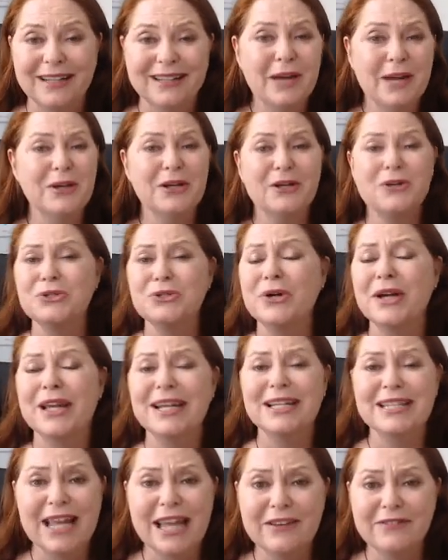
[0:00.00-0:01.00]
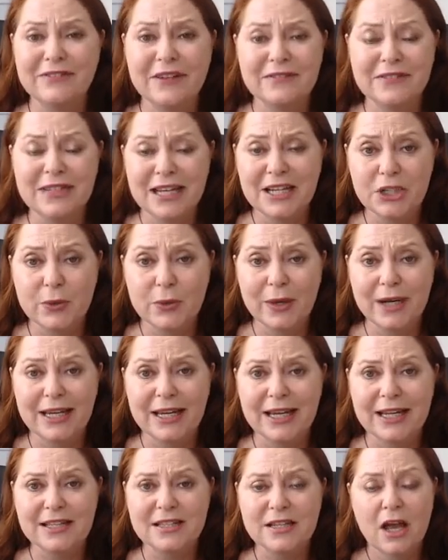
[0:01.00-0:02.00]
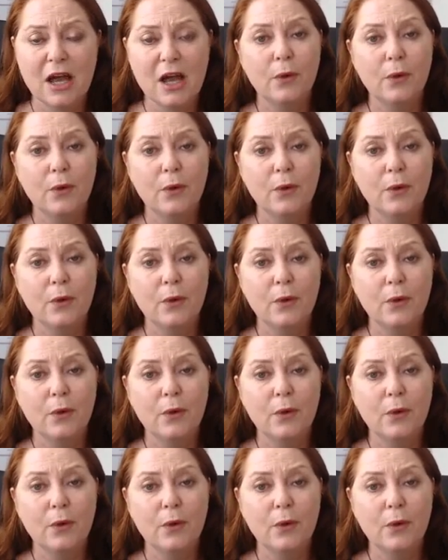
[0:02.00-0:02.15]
Now, we're not talking 10, 15, 20 years.